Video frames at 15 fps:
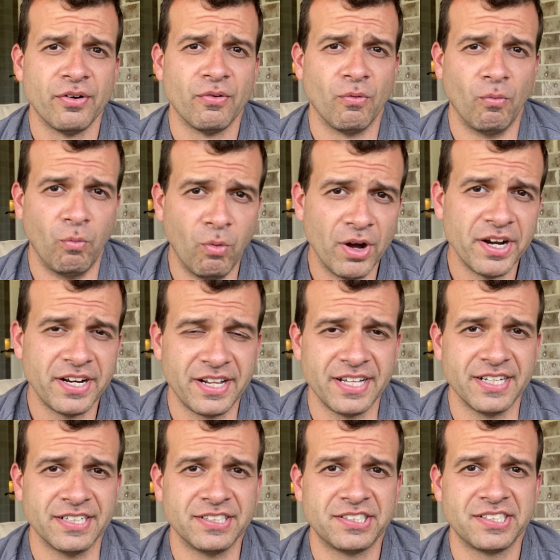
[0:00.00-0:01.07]
what it
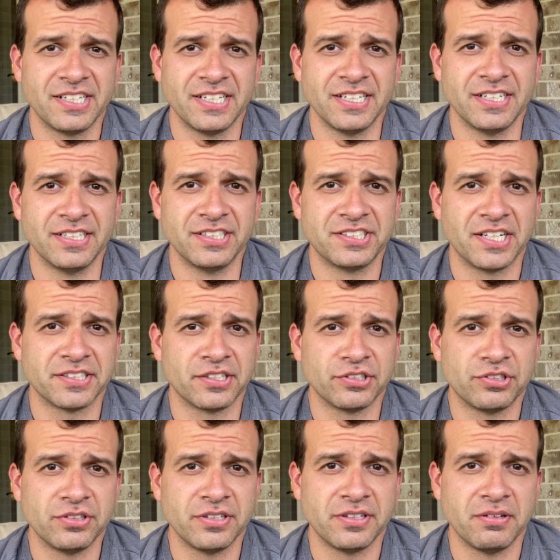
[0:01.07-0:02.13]
is that the
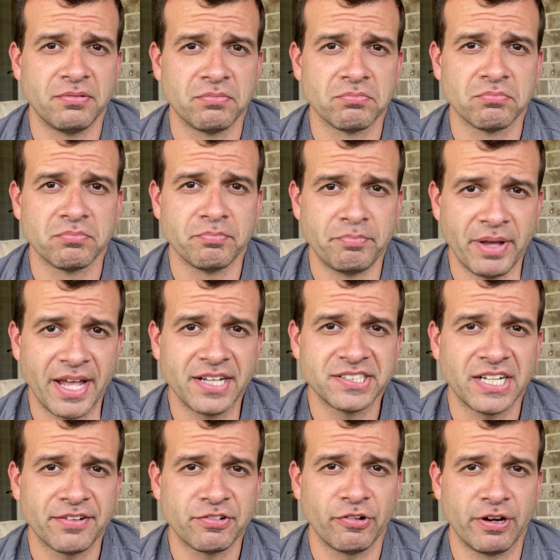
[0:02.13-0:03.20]
banks
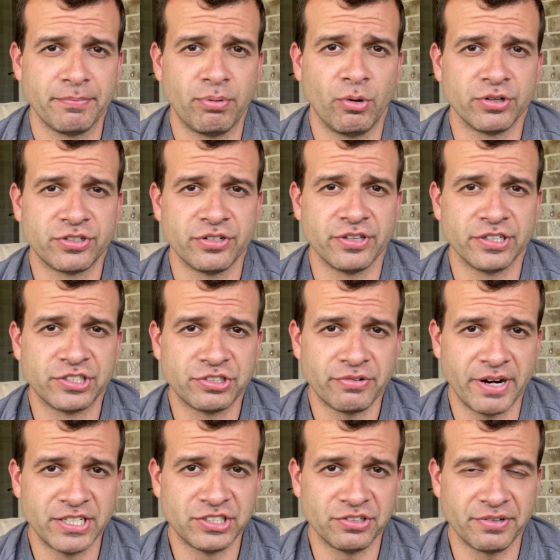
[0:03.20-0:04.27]
have to report to the
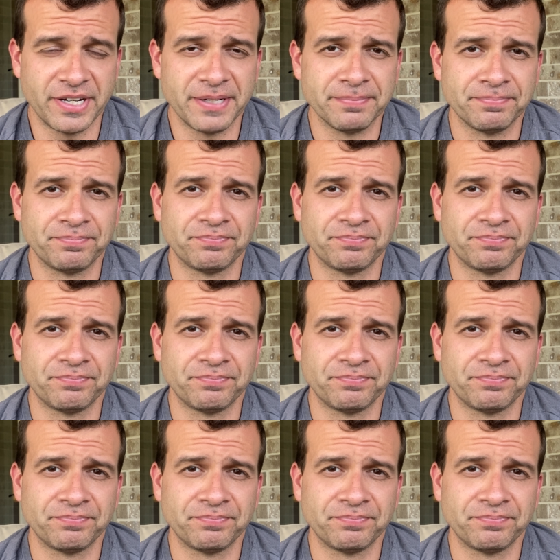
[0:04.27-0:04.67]
Treasury